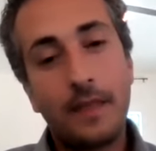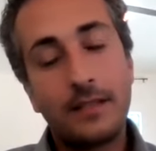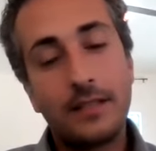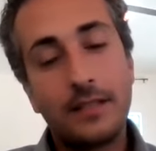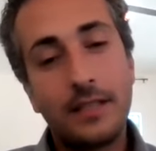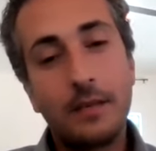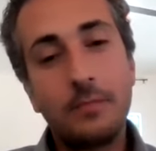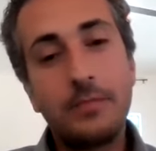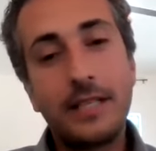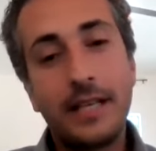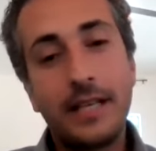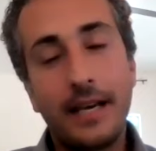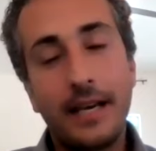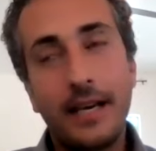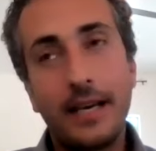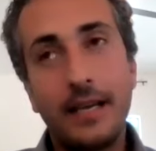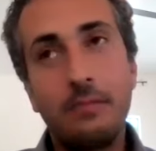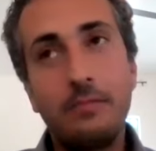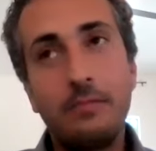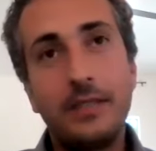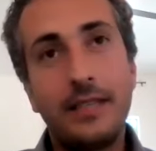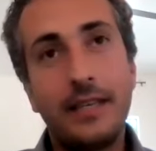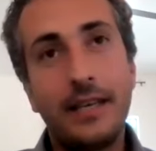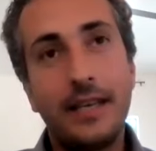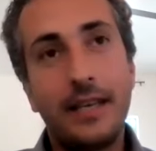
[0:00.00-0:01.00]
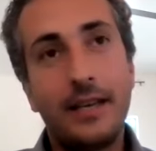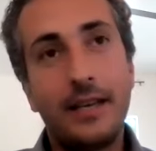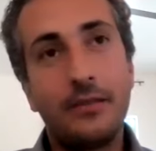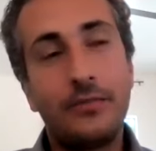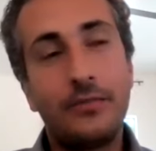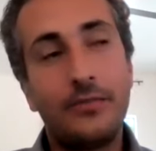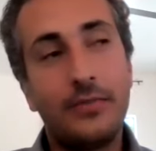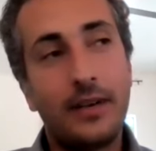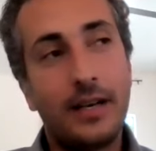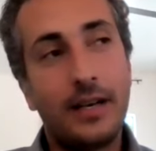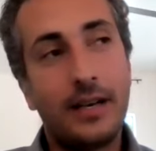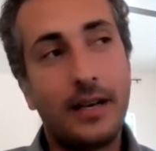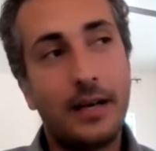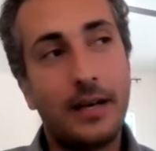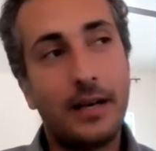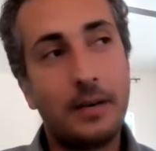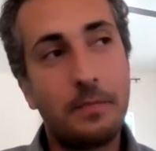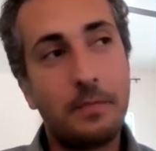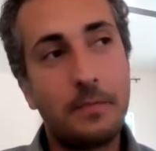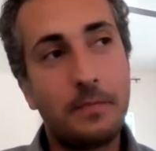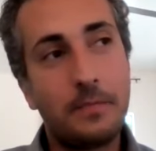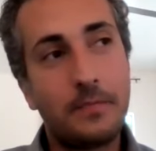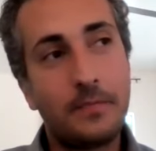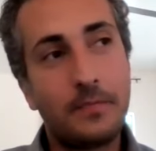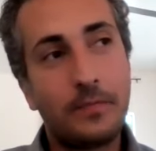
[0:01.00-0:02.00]
Sometimes, if
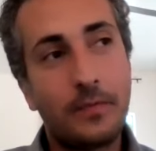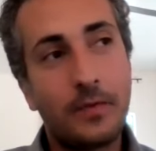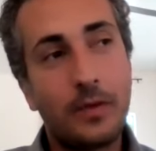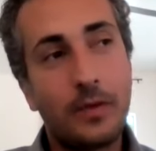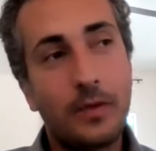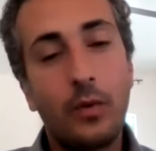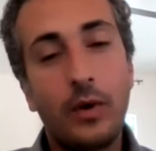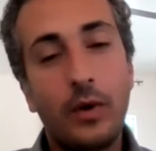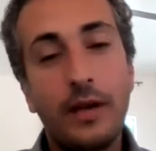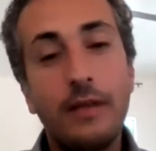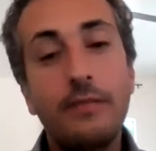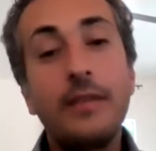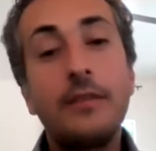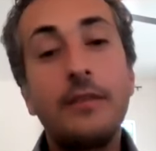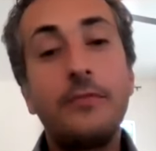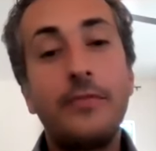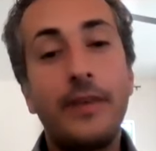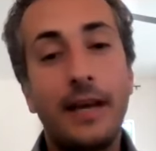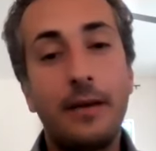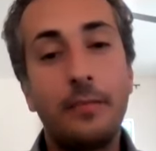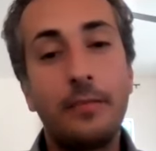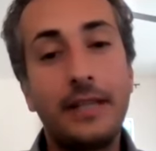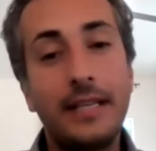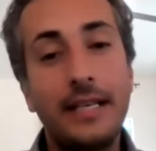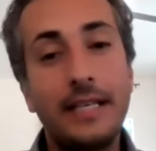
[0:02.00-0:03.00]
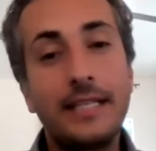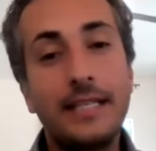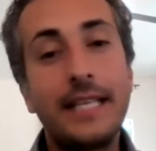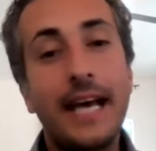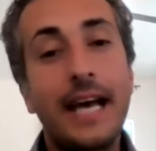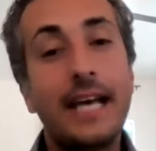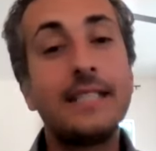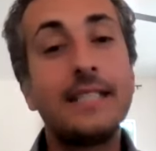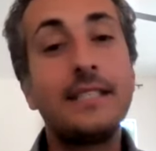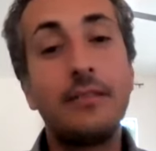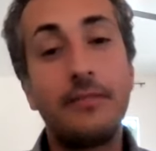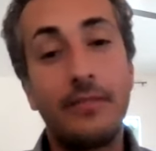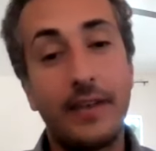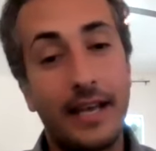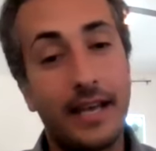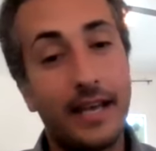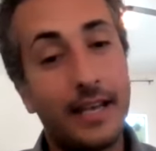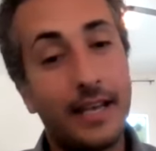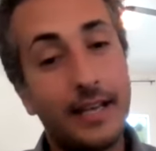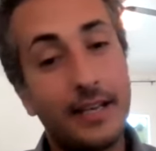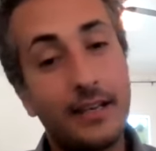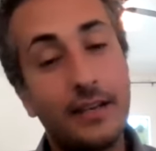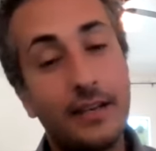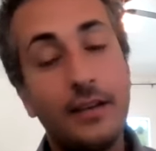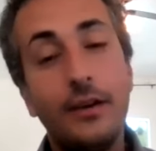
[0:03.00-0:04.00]
um, one of the families has a
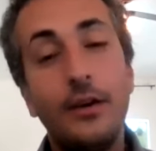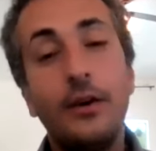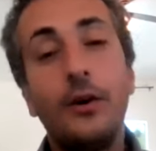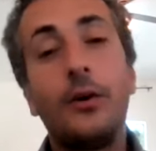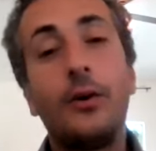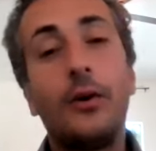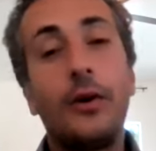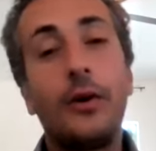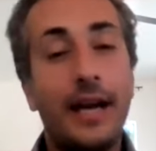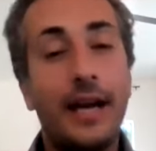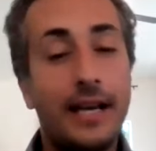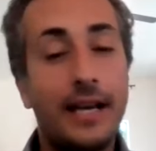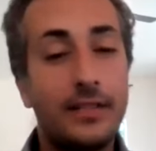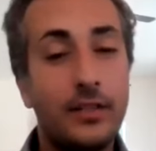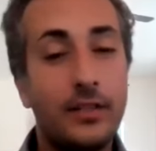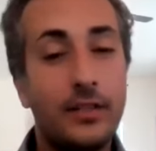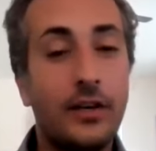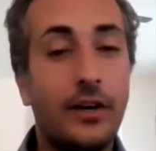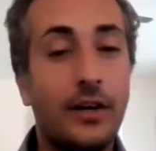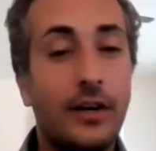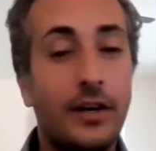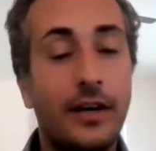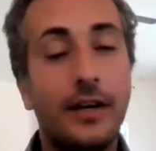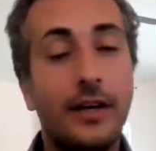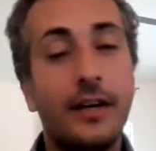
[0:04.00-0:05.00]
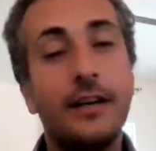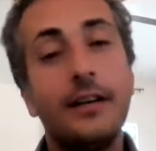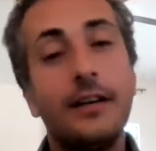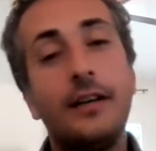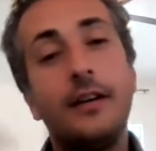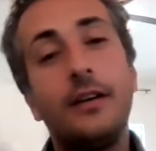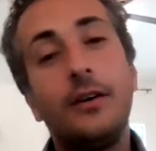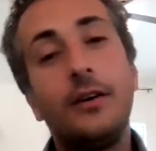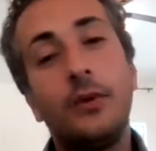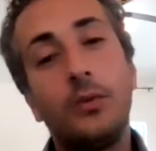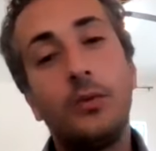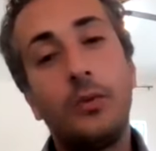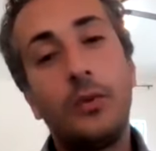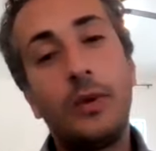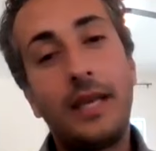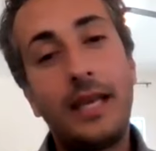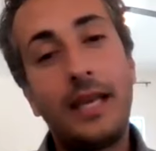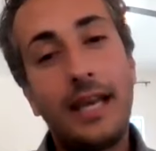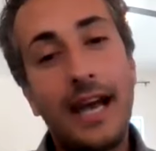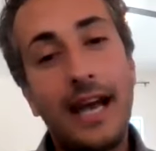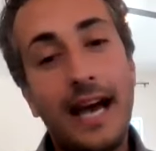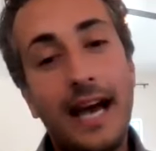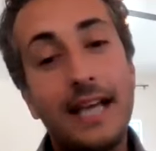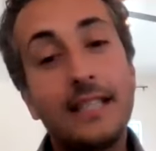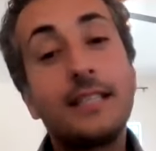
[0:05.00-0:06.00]
van or has a car,
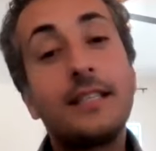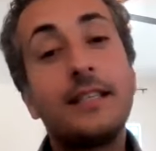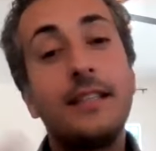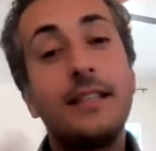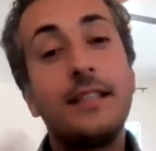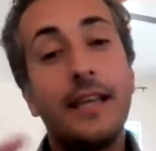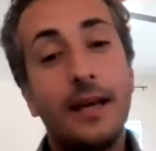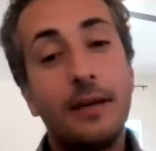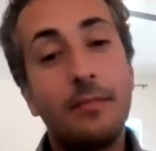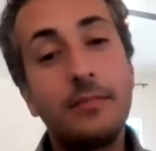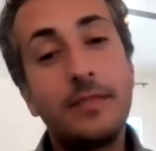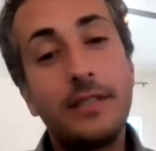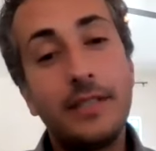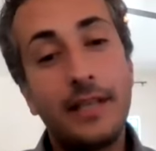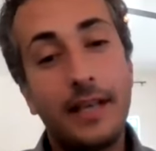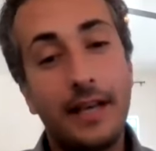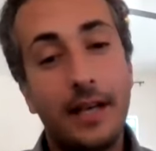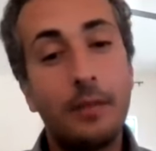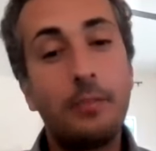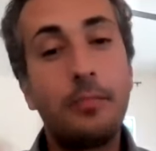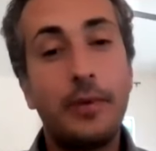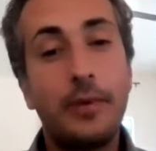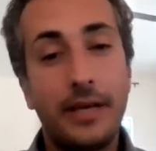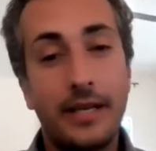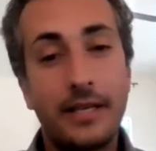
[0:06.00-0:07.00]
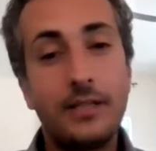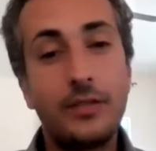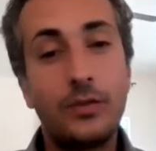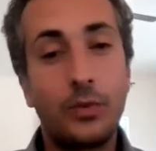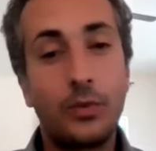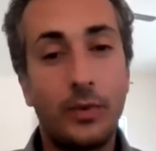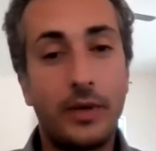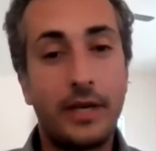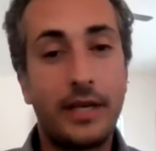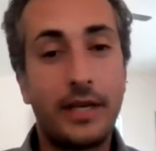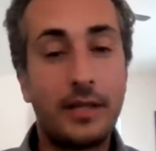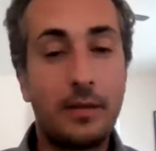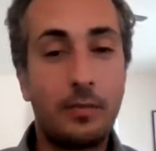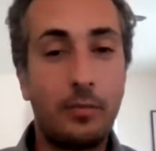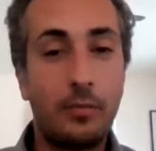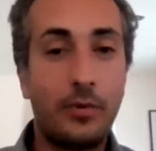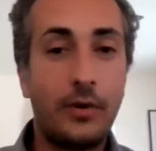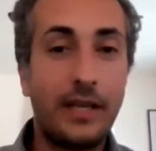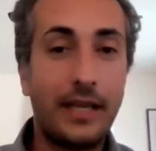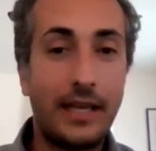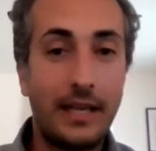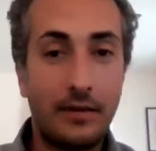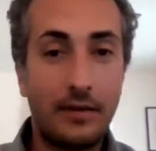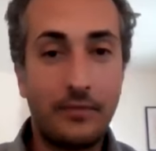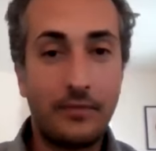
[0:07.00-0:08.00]
we ask them to help us with
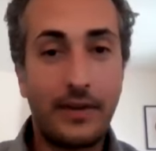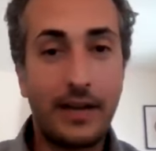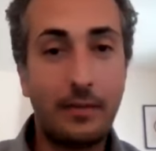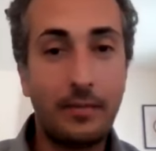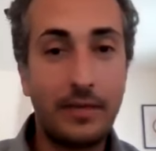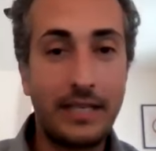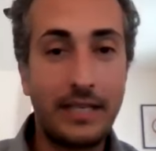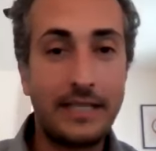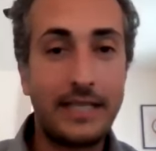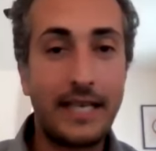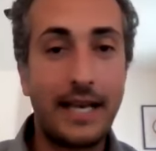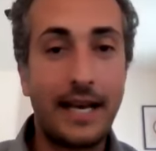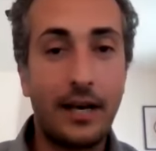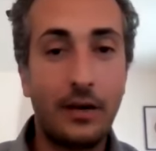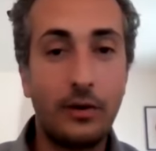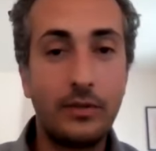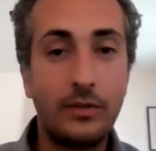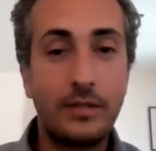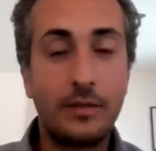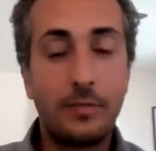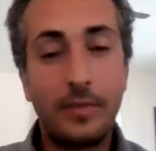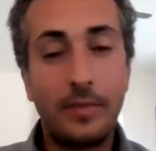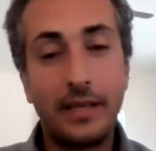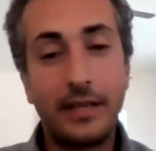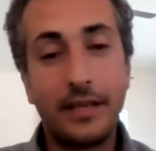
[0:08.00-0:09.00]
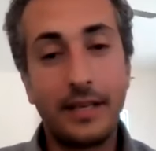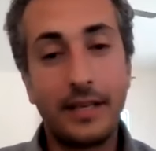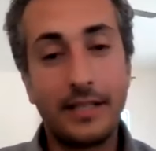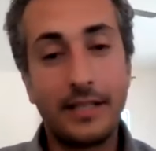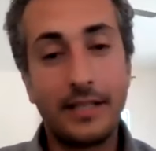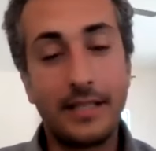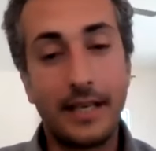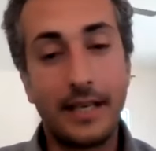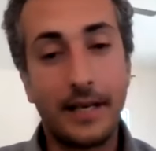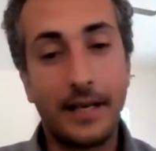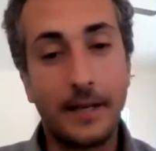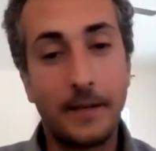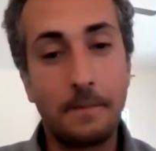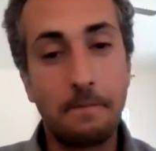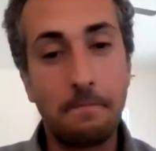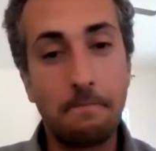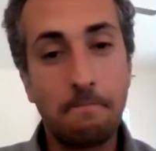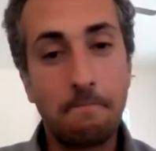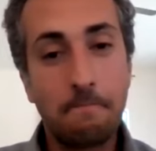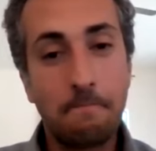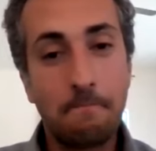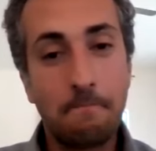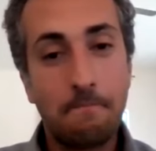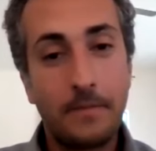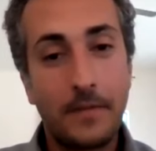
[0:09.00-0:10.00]
bringing families out because
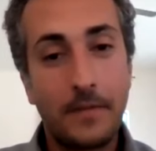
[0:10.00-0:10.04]
um,